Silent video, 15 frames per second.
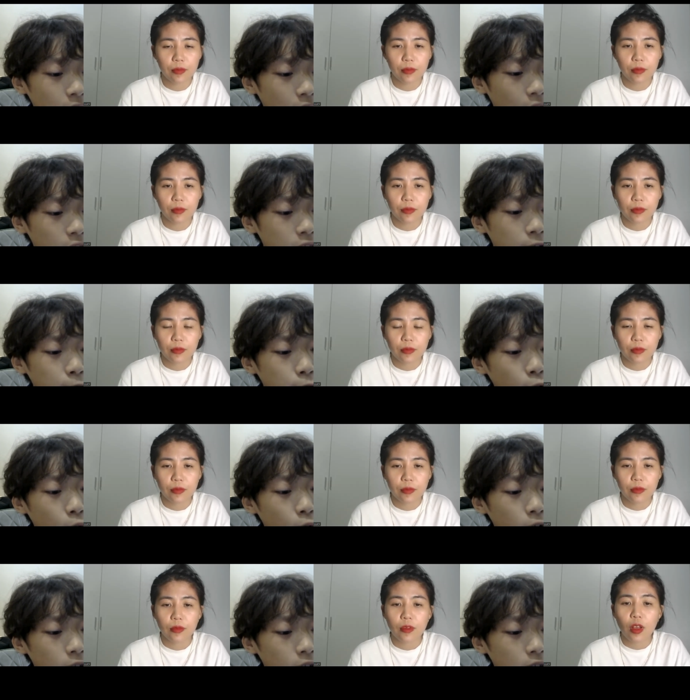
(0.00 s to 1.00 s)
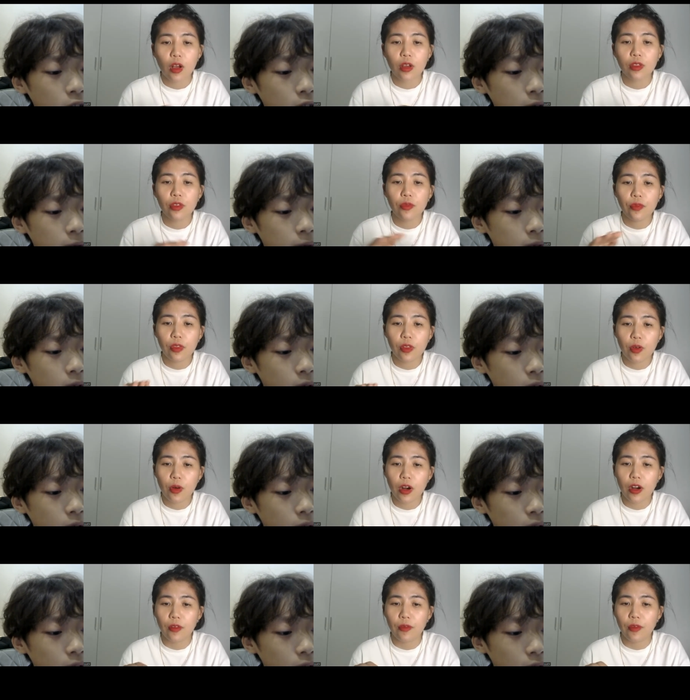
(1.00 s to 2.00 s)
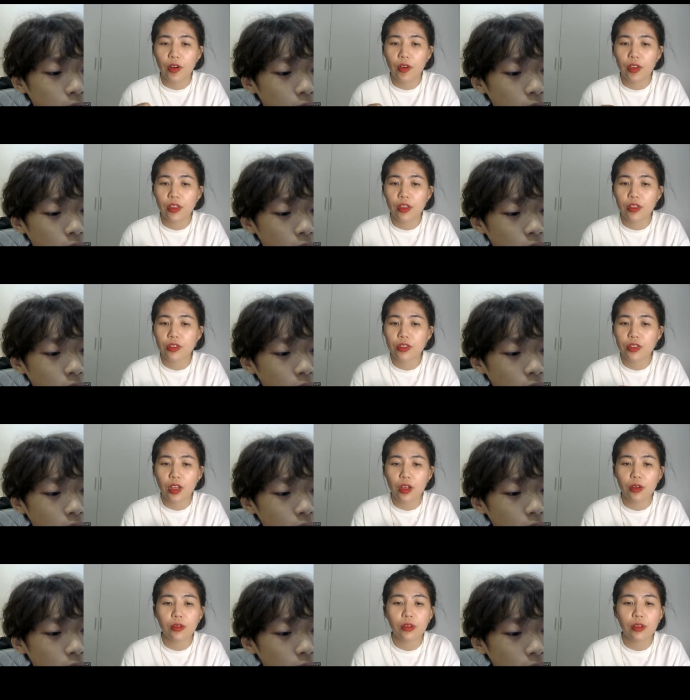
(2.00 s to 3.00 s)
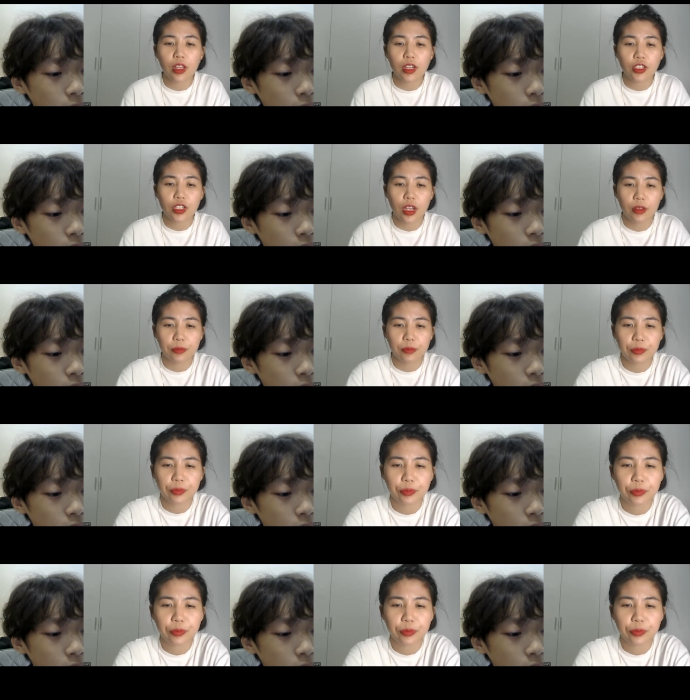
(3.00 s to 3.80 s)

Speaker 1: On the floor. On the floor. Very good. So listen.